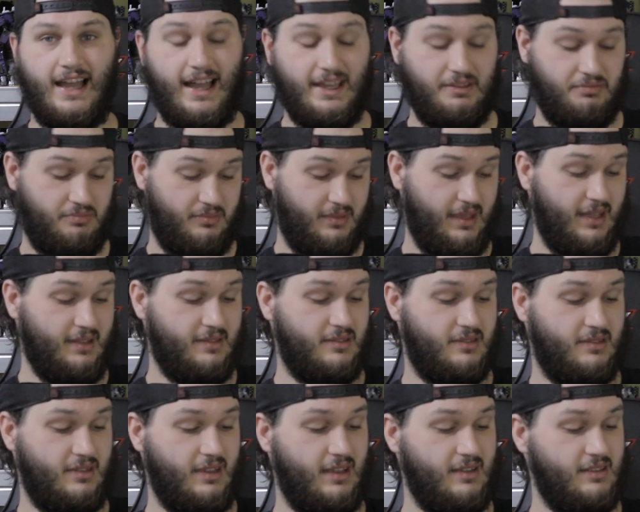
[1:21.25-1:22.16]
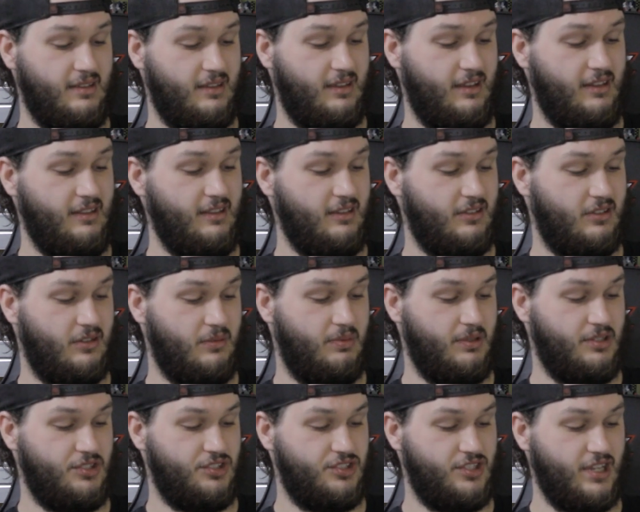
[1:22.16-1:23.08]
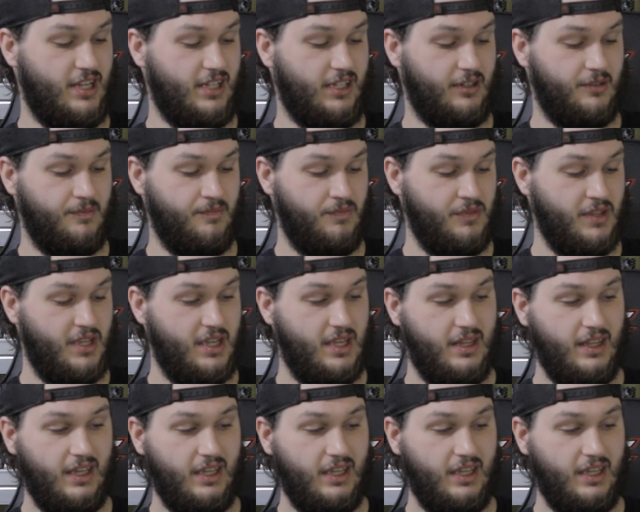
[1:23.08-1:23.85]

I, I, that's, that's actually pretty stellar.